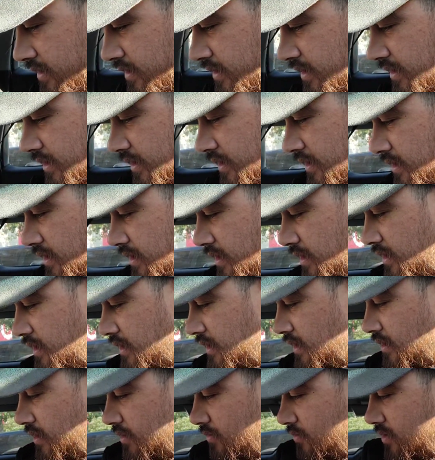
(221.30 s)

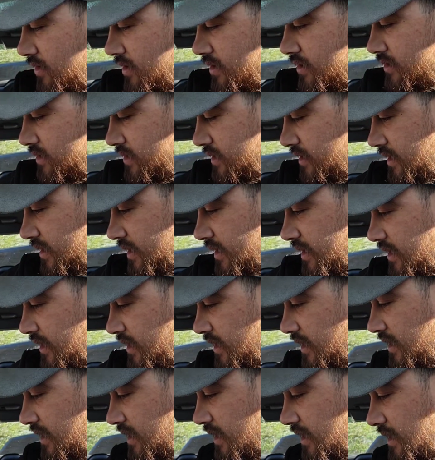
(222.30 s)
Then what else did I
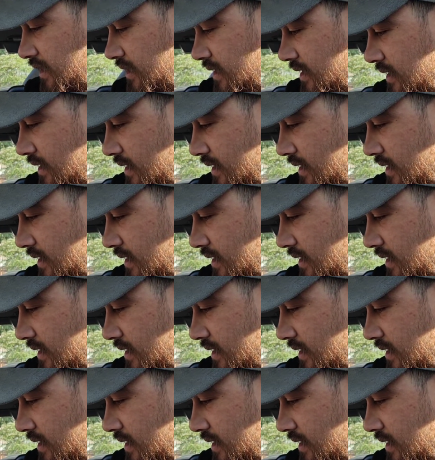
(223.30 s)
get?